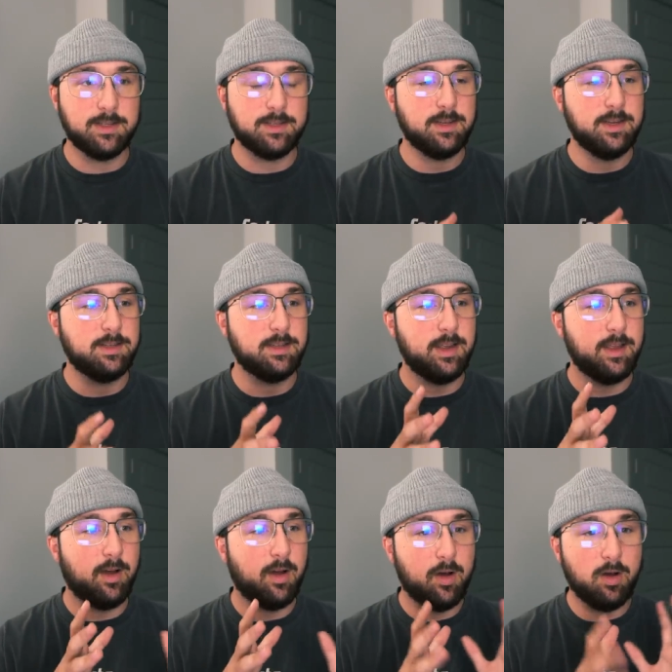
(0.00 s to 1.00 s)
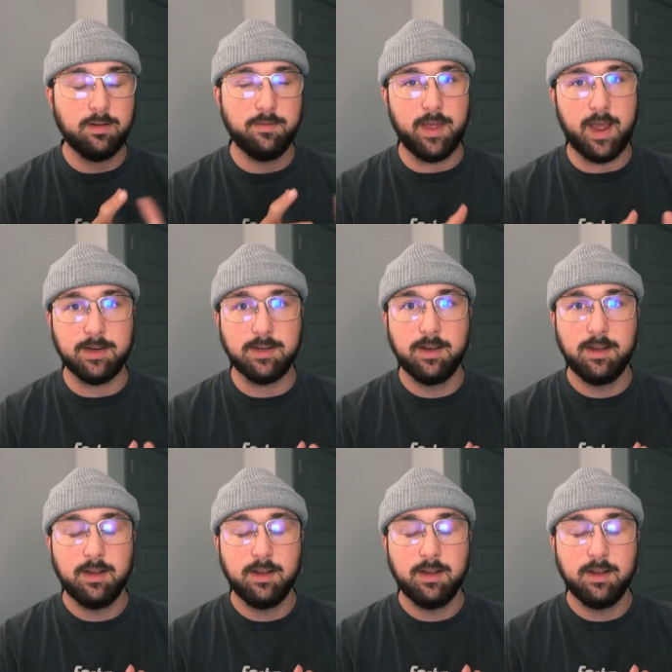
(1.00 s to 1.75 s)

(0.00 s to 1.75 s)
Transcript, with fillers: It's it's all of that.